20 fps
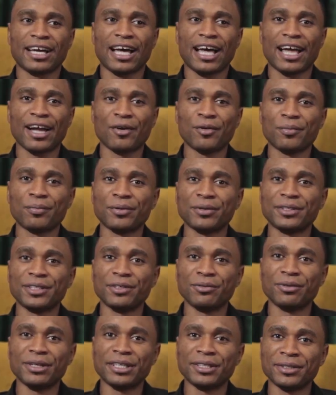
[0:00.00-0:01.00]
I opened
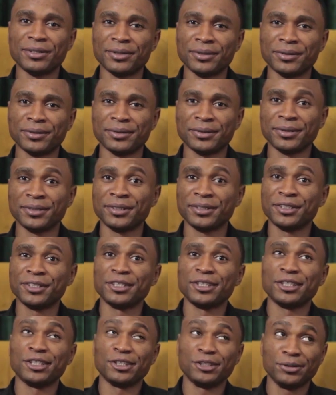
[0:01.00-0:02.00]
the window
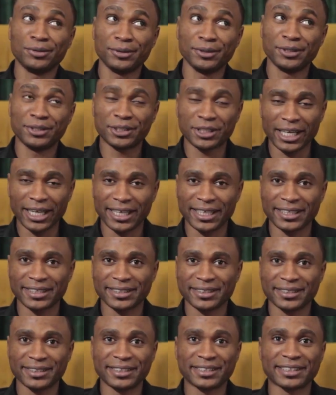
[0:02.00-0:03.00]
to check
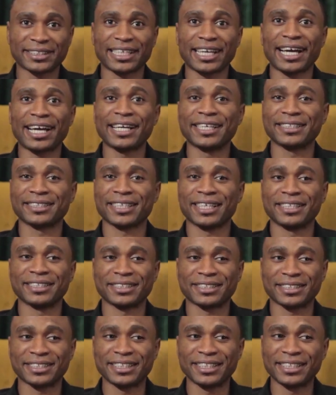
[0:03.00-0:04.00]
the skies and
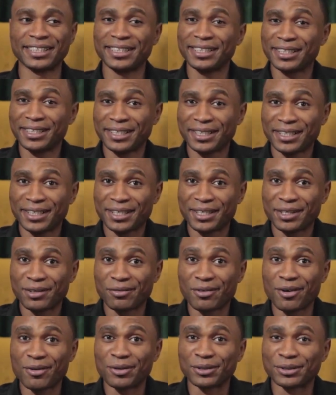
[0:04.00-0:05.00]
see
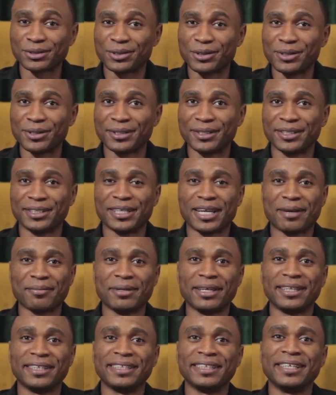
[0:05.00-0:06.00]
what was going on. I
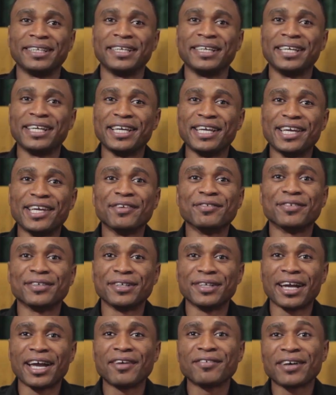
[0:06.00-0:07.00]
mean, if
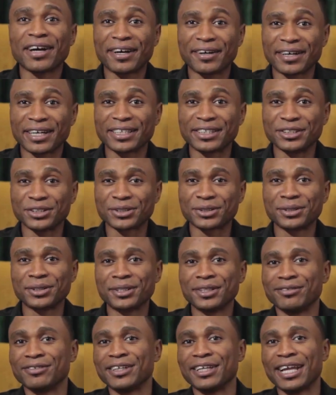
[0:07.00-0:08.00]
you ever read the
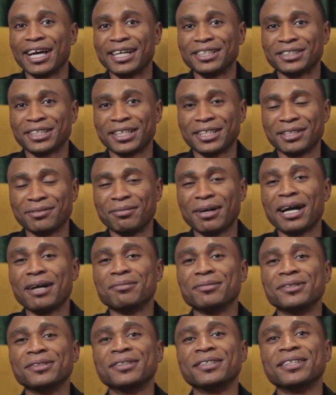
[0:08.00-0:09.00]
story of Elijah in the
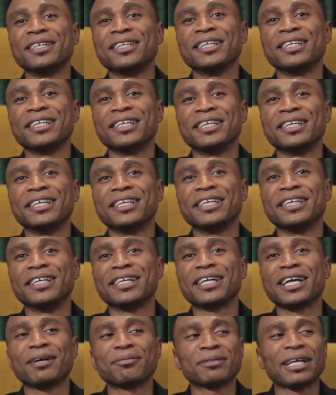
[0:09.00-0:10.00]
Bible, he
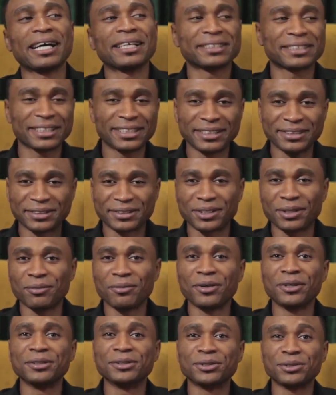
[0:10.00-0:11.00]
kept asking
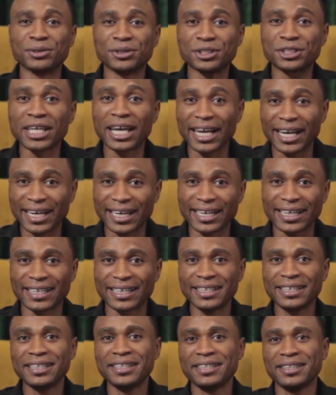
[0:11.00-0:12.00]
someone to check
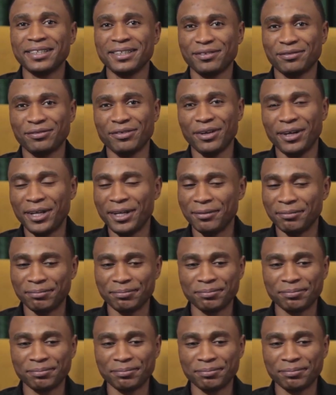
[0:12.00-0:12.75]
for him,